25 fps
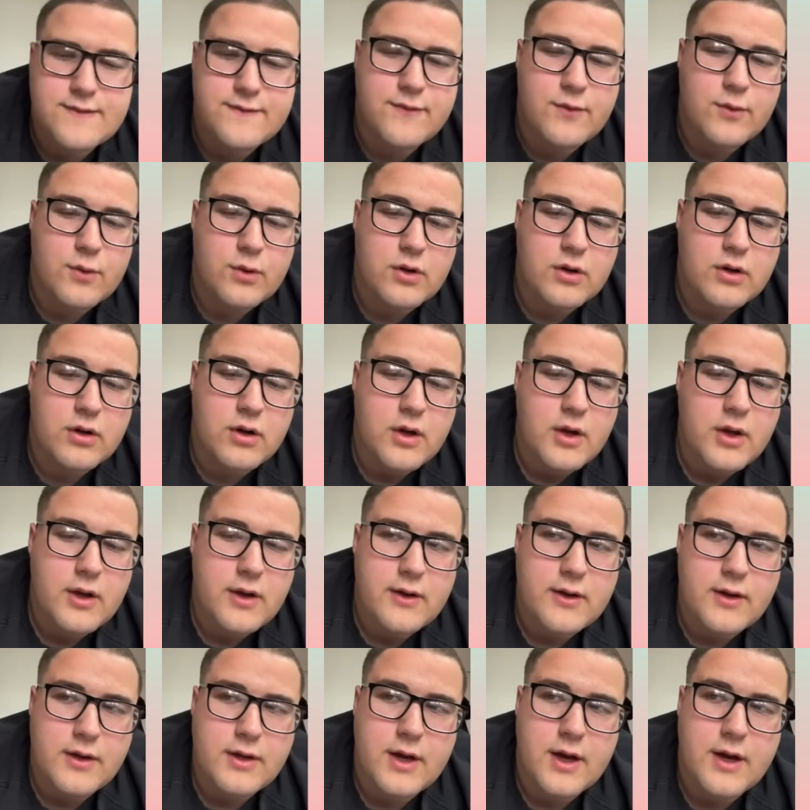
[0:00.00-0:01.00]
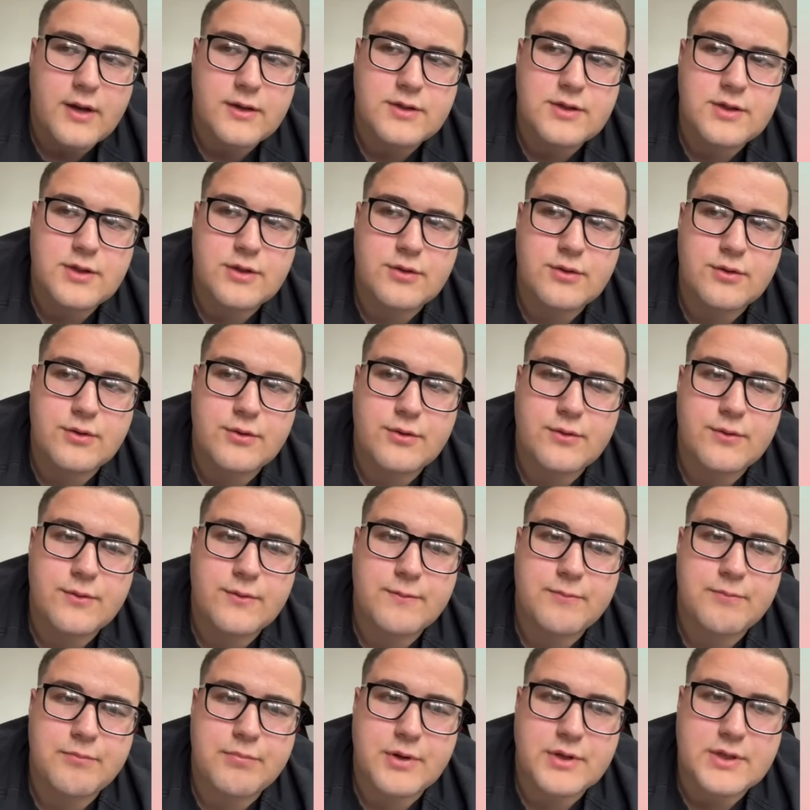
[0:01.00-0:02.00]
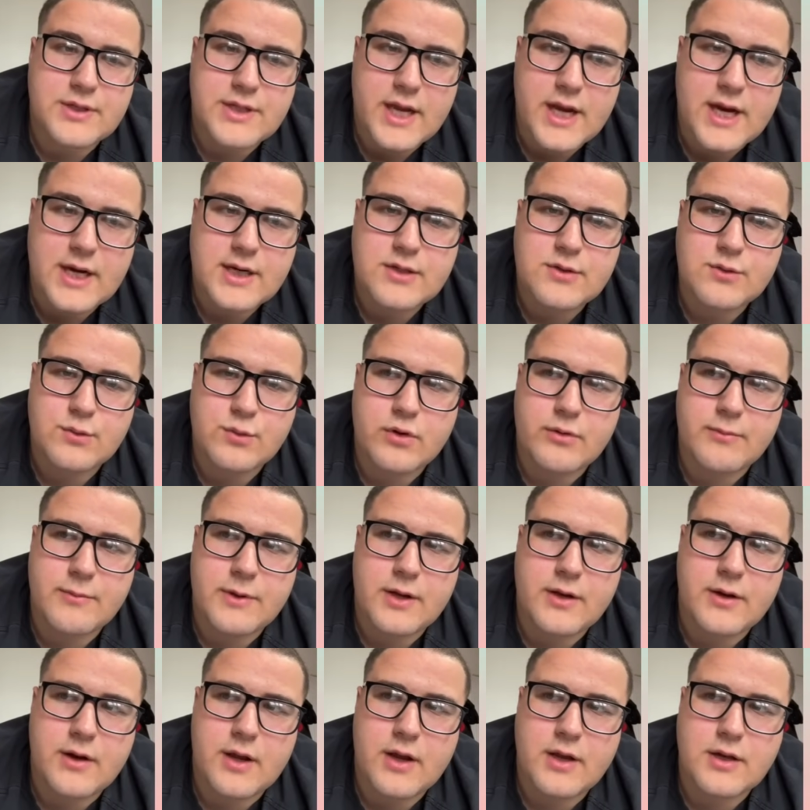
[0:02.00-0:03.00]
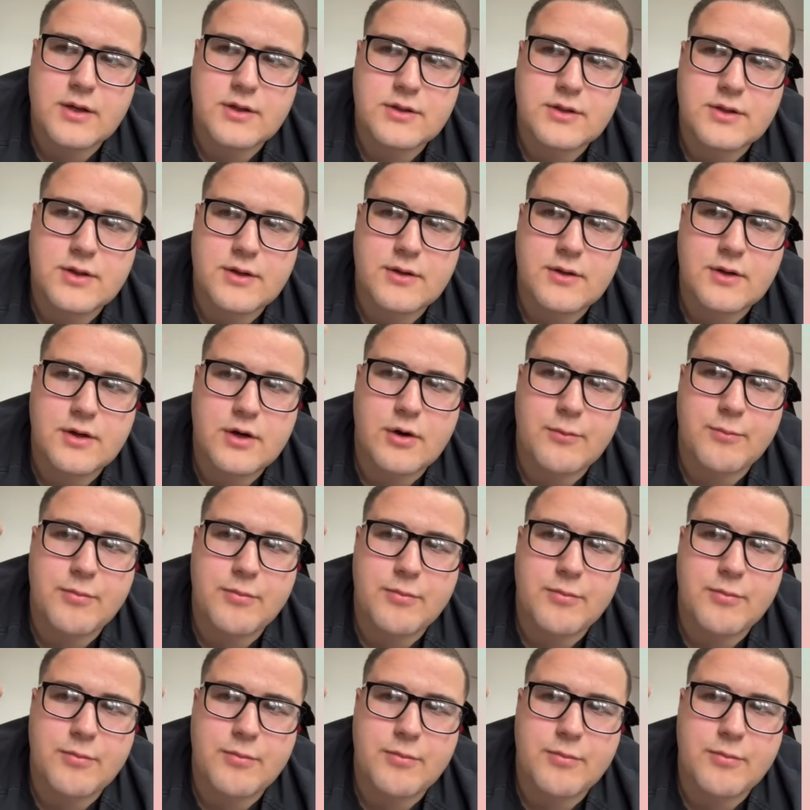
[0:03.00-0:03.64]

for to protect women and to,